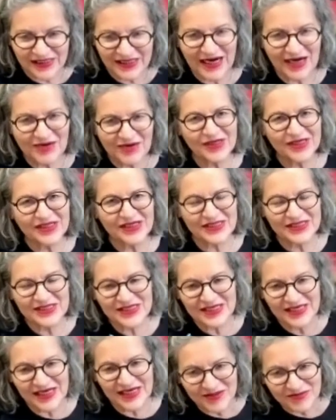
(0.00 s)
coming the
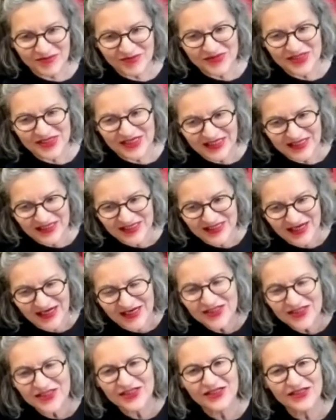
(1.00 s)
same
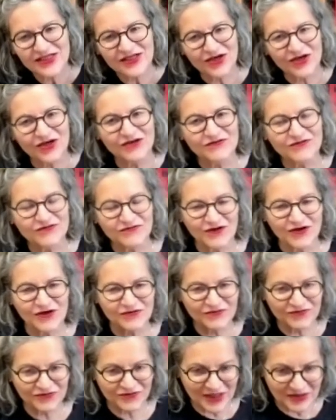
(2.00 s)
succession
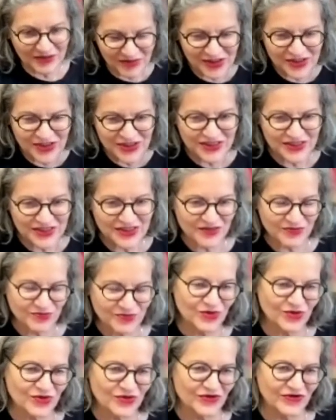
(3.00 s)
of images,
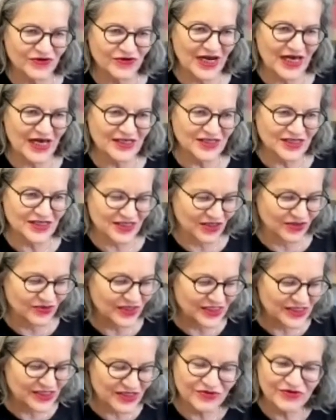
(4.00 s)
more or less. So
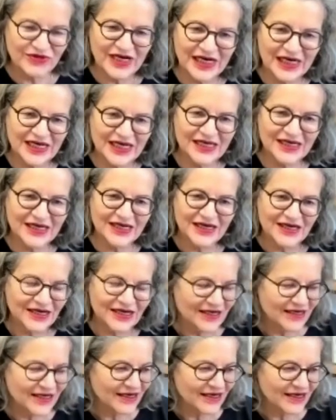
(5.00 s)
it's really